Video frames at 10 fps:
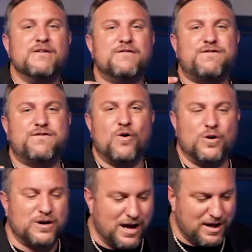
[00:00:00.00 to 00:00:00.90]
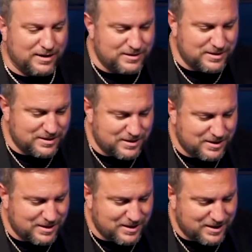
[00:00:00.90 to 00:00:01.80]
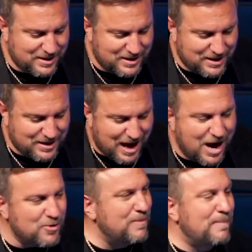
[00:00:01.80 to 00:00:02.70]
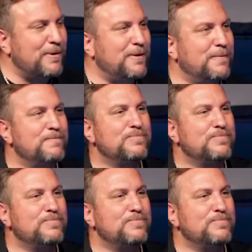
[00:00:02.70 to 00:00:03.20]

for God. I remember